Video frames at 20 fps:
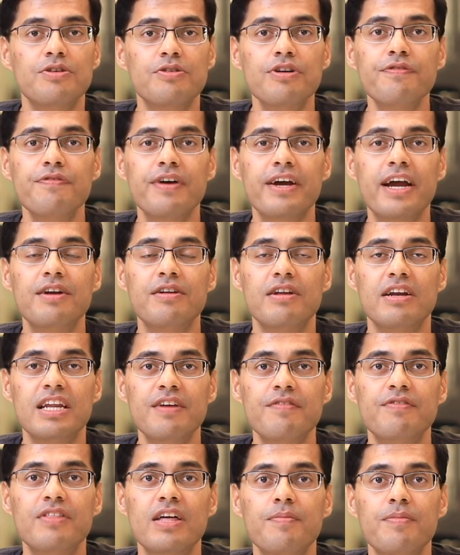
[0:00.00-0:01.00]
don't forget to
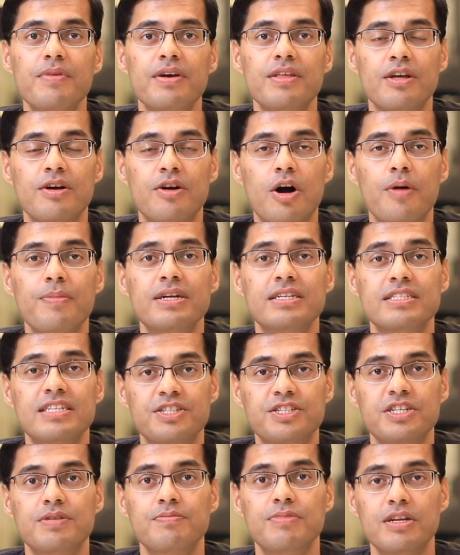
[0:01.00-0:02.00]
leave them in the comment
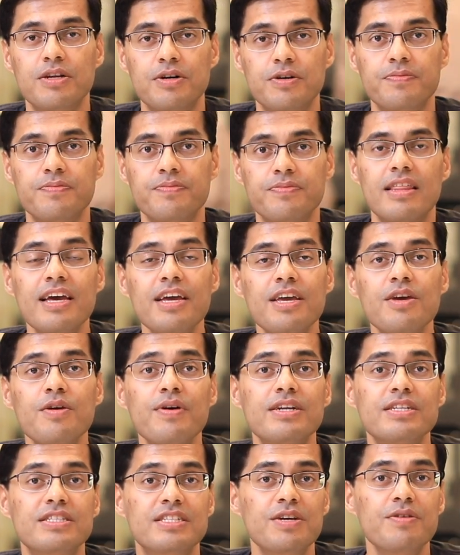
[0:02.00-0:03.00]
section below. Thank
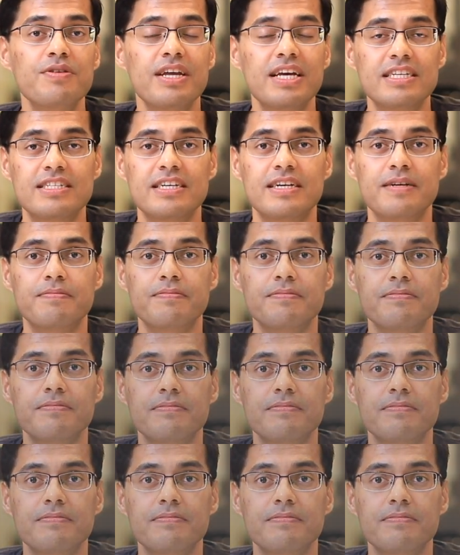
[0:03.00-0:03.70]
you and see you next time.